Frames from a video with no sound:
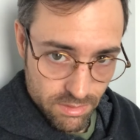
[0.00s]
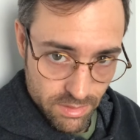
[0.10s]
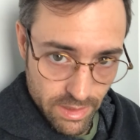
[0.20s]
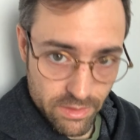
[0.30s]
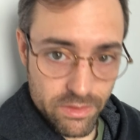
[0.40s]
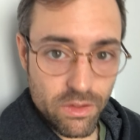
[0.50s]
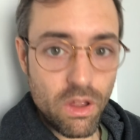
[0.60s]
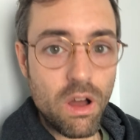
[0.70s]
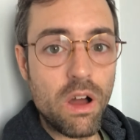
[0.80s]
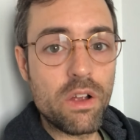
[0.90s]
take these
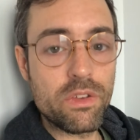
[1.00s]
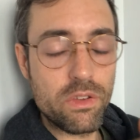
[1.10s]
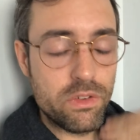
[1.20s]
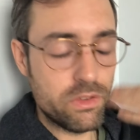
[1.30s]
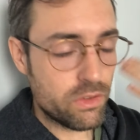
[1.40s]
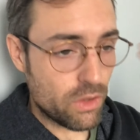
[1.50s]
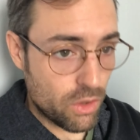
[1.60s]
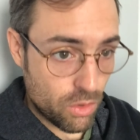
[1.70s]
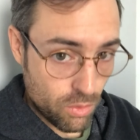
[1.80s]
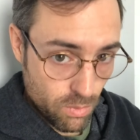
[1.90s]
long,
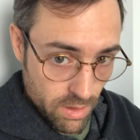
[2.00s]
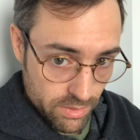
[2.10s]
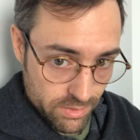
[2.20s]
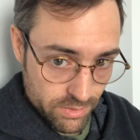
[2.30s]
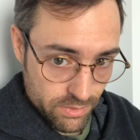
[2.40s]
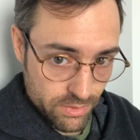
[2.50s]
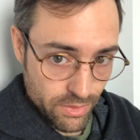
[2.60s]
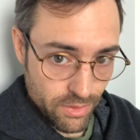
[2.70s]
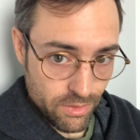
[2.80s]
slow ones,